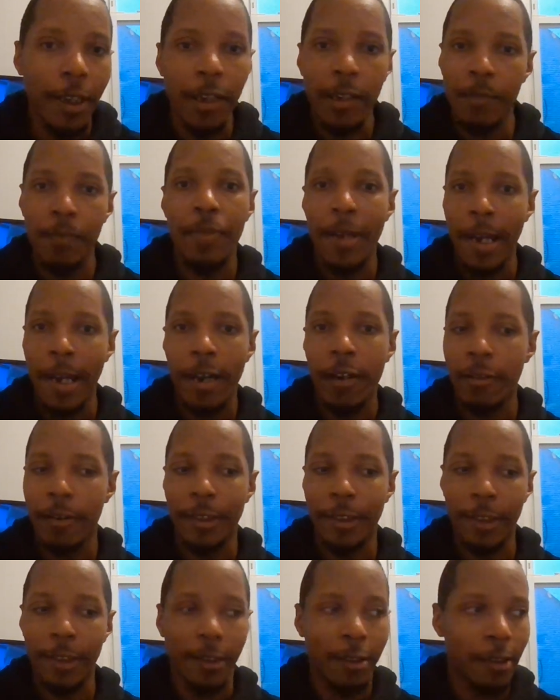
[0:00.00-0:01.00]

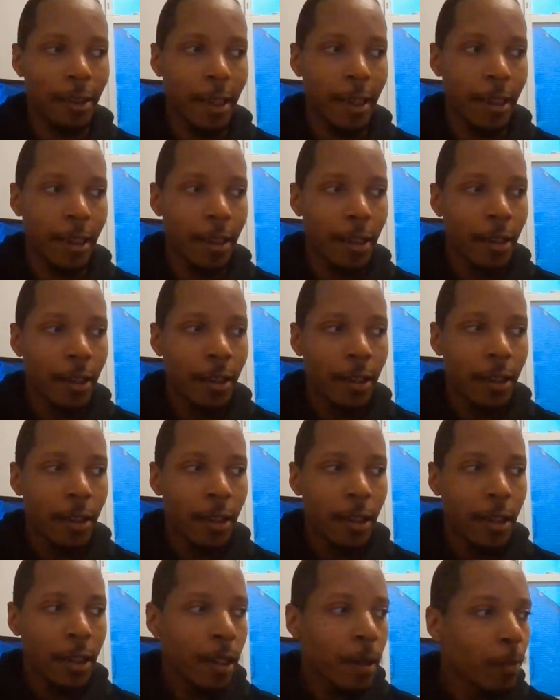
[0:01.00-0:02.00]
embarrassed? It's like
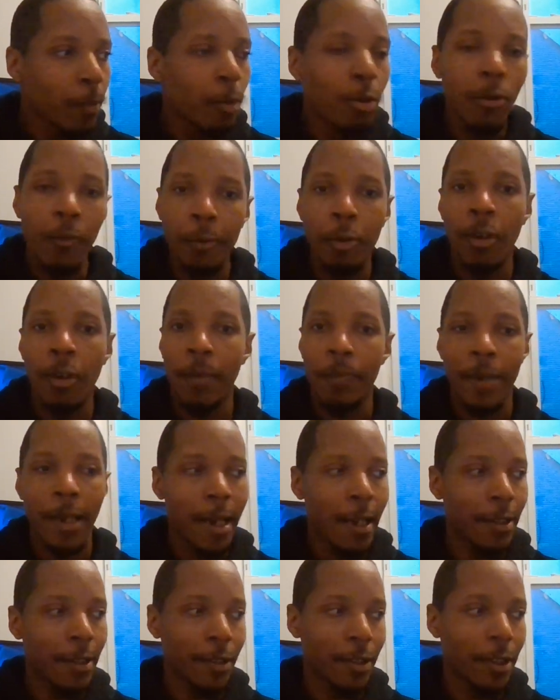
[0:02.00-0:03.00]
he moved on
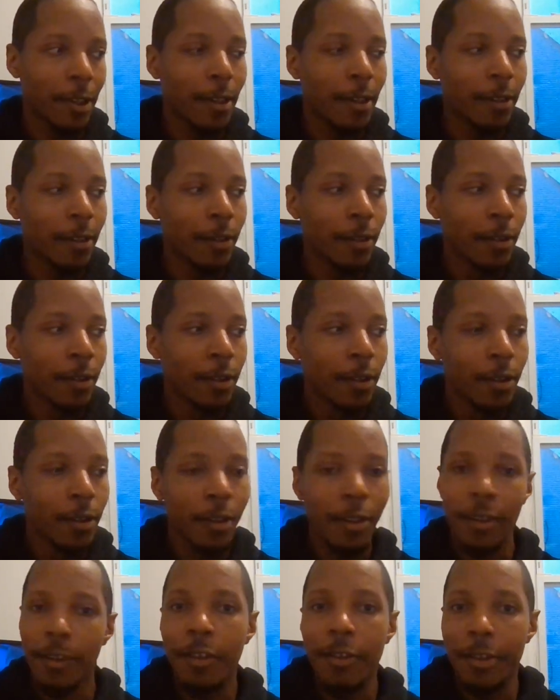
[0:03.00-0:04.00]
past it.
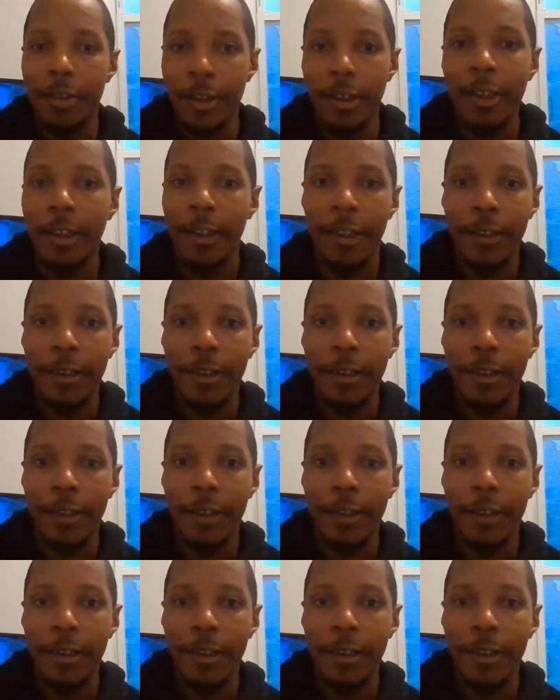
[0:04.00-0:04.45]
You should have